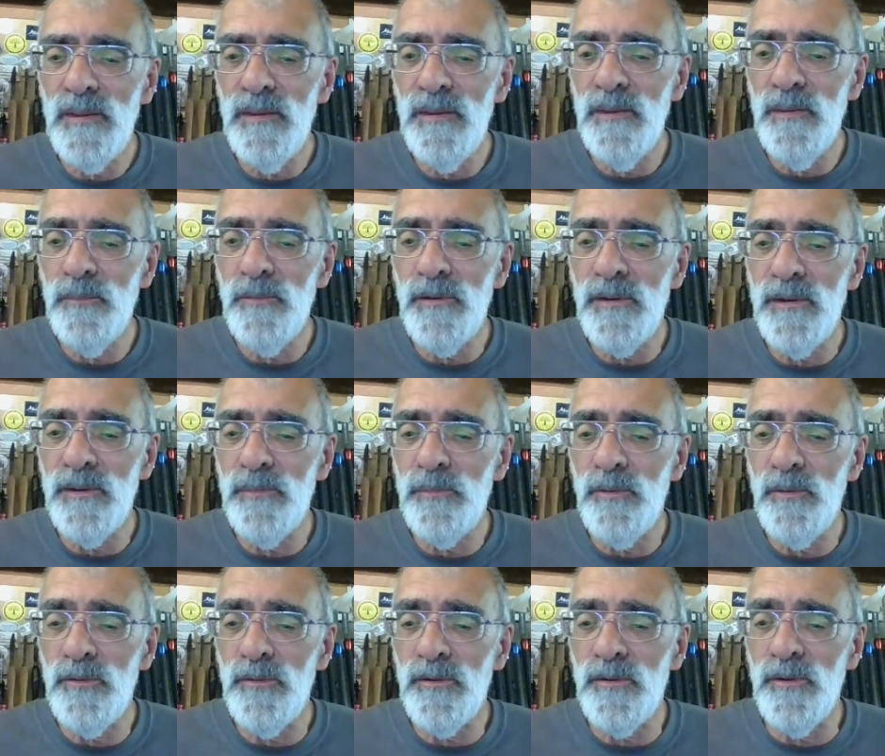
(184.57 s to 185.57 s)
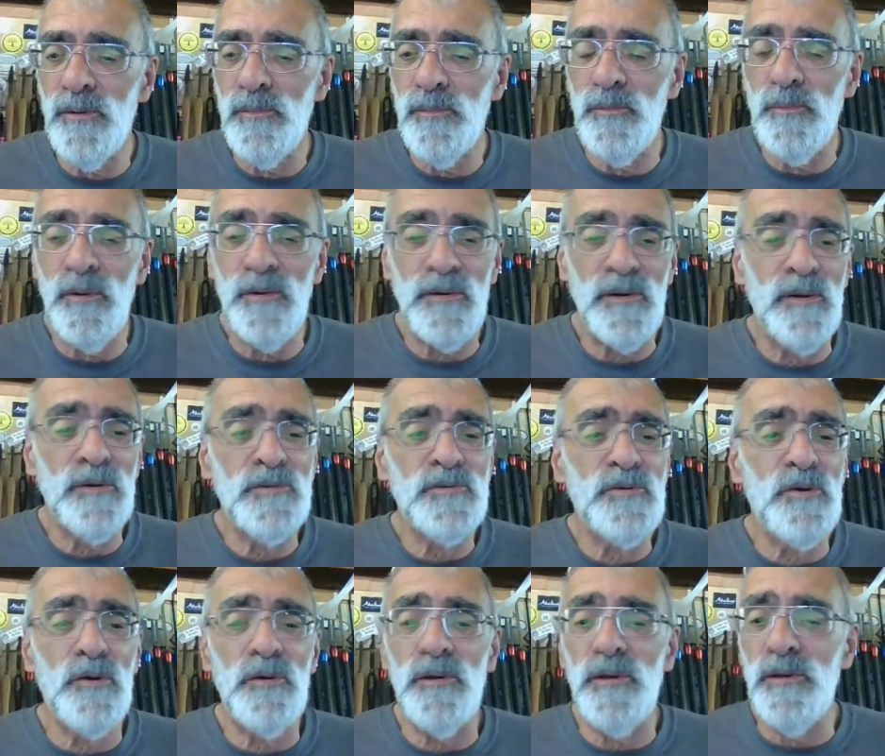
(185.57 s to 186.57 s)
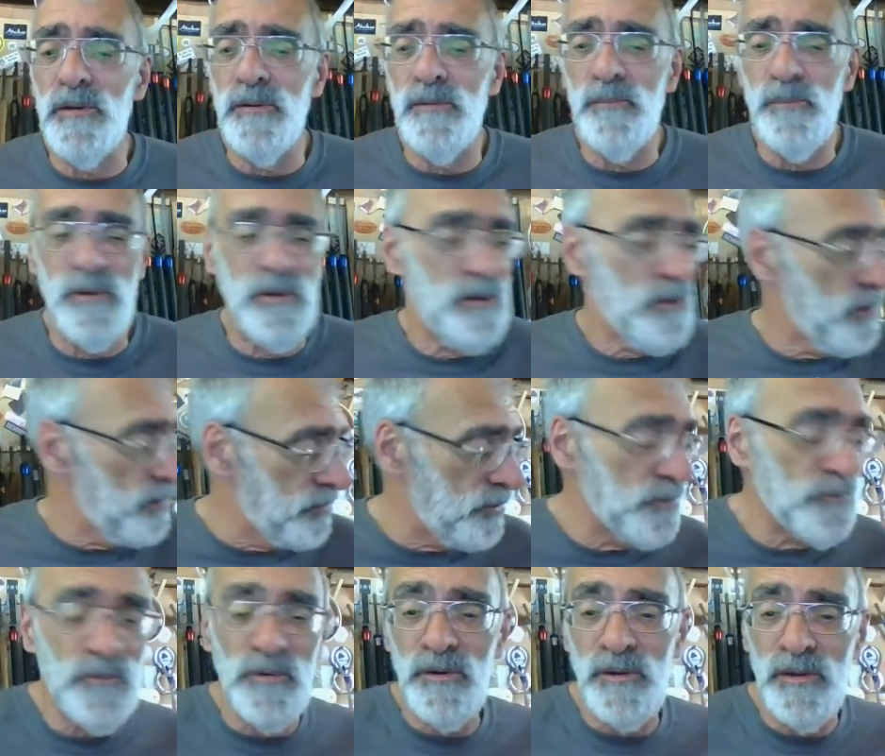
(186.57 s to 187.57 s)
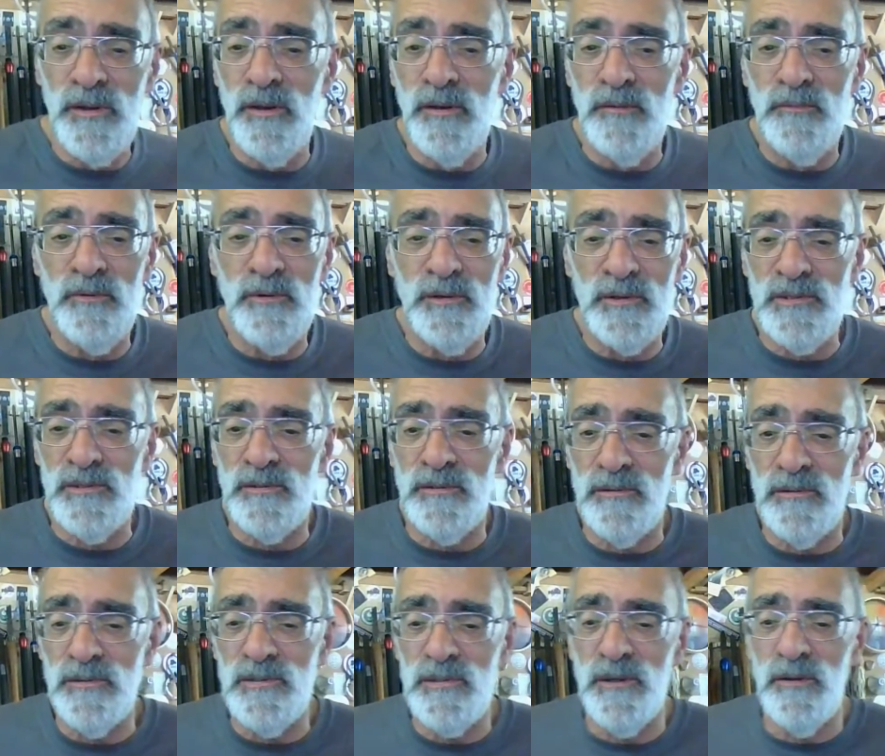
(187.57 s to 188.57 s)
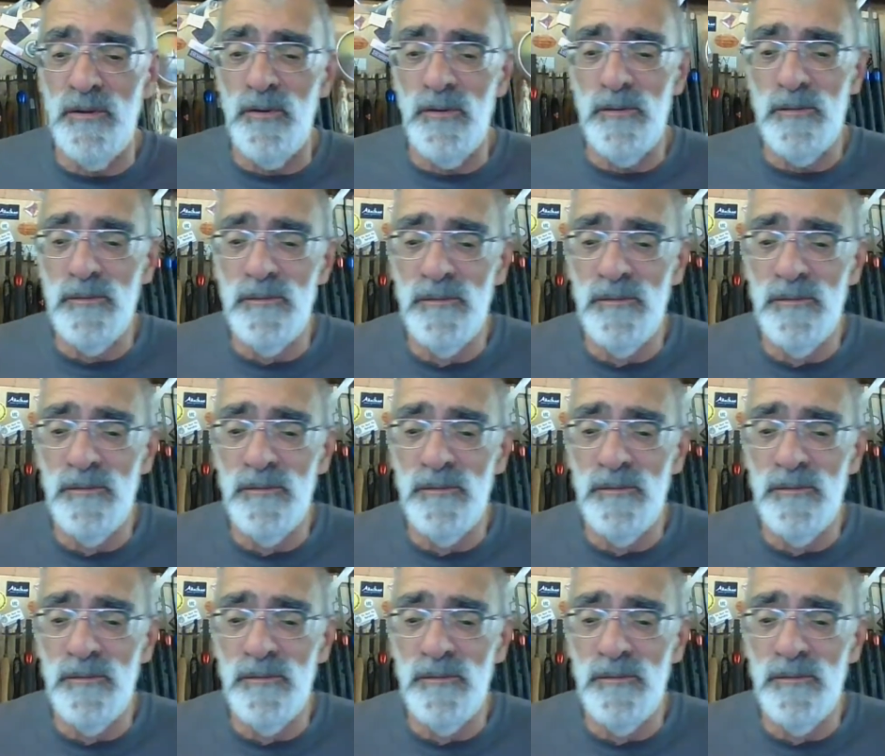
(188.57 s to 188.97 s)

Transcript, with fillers: keep the cup on the goblet, Mike. I'll try, Ian, but I don't really care if it doesn't stay on.